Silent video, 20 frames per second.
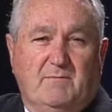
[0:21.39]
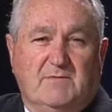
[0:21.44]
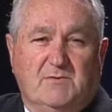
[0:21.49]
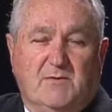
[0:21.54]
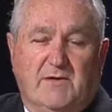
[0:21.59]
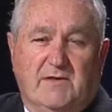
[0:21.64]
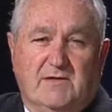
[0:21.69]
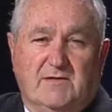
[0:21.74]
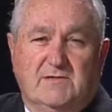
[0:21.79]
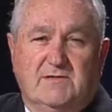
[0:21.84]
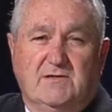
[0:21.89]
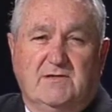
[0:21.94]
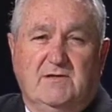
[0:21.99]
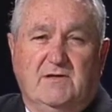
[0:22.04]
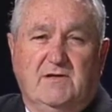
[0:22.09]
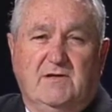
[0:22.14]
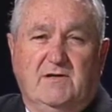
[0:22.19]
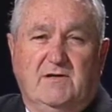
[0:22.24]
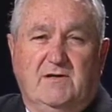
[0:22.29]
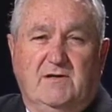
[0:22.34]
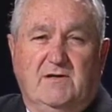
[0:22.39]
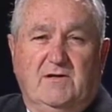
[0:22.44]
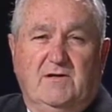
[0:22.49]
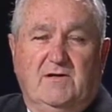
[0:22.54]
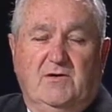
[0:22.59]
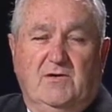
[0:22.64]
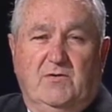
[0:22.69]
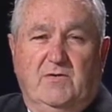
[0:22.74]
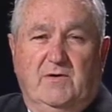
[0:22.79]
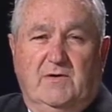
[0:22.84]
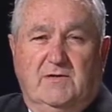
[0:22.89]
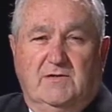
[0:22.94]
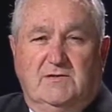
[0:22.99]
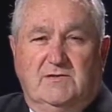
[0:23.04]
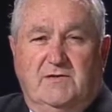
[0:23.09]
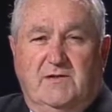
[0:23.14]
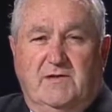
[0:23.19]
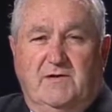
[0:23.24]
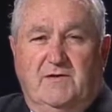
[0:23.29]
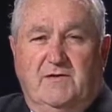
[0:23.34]
with us, who is
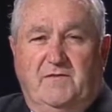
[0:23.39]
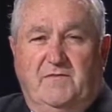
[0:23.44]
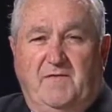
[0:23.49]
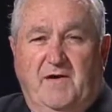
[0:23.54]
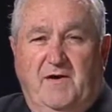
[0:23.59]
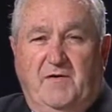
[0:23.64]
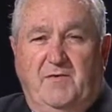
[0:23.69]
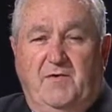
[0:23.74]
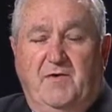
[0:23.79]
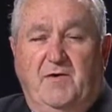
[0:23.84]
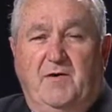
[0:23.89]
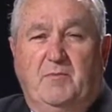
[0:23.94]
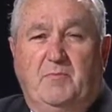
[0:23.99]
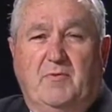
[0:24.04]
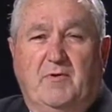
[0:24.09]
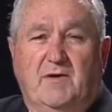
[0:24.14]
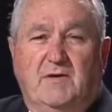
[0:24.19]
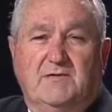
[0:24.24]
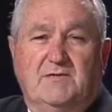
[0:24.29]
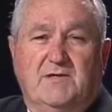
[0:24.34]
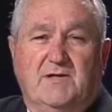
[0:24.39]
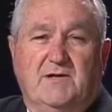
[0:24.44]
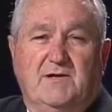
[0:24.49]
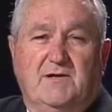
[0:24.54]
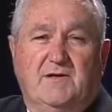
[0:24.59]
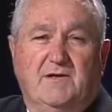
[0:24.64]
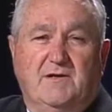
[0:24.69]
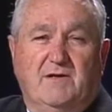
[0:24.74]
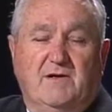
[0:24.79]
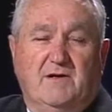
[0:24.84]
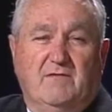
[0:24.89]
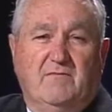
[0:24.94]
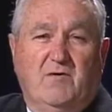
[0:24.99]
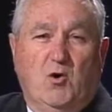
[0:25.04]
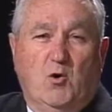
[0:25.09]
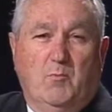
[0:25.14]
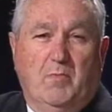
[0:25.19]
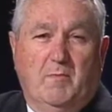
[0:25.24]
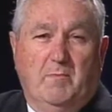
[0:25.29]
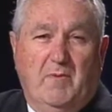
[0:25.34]
the founder and president of
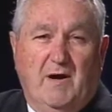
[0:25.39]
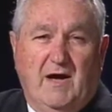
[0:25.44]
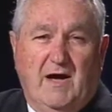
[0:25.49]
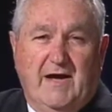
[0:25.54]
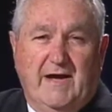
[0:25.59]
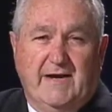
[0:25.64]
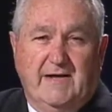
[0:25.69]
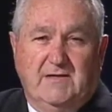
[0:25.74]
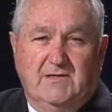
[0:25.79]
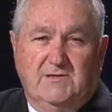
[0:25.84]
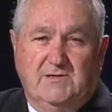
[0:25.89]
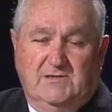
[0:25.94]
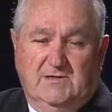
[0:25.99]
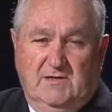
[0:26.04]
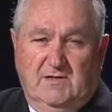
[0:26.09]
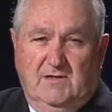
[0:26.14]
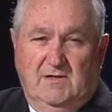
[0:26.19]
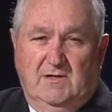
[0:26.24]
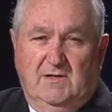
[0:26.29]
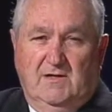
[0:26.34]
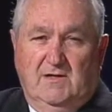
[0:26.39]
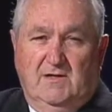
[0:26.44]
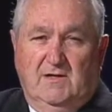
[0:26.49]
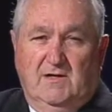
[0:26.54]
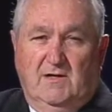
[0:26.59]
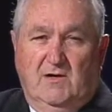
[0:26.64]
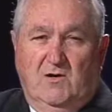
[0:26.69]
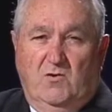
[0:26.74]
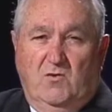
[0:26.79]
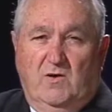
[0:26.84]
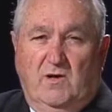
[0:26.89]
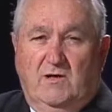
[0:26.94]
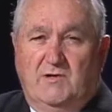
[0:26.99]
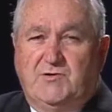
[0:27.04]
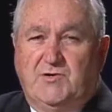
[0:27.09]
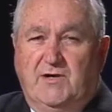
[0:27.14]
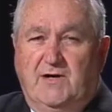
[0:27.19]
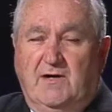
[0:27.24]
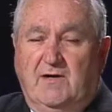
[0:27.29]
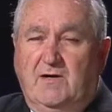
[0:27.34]
Hope Abides, a local
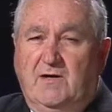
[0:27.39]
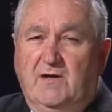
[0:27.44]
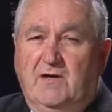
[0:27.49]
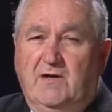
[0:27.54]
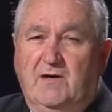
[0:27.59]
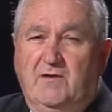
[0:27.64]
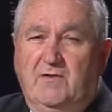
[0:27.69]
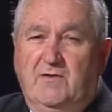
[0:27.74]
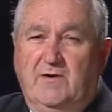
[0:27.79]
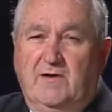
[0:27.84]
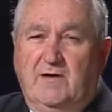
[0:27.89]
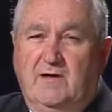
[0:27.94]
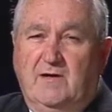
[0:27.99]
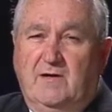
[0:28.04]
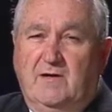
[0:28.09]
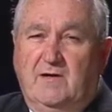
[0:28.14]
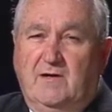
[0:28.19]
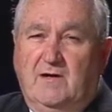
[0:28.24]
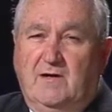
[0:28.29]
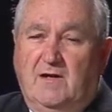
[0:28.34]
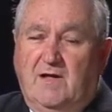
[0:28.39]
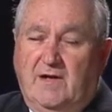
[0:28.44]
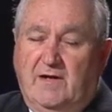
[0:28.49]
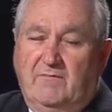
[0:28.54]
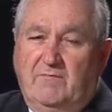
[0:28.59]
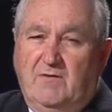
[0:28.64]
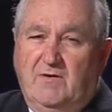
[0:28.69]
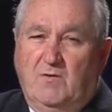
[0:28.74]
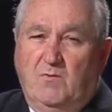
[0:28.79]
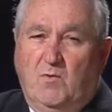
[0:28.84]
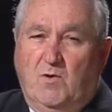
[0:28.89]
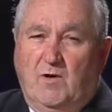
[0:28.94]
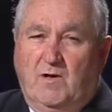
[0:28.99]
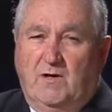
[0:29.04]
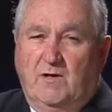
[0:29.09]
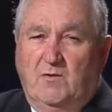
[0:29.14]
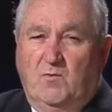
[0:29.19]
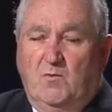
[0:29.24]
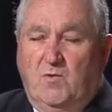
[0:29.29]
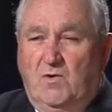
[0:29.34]
charity doing a lot of good work
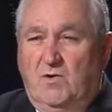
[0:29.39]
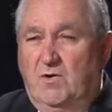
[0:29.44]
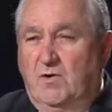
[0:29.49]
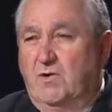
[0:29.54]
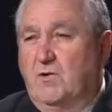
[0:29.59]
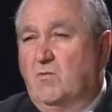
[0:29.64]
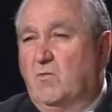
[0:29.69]
in the world.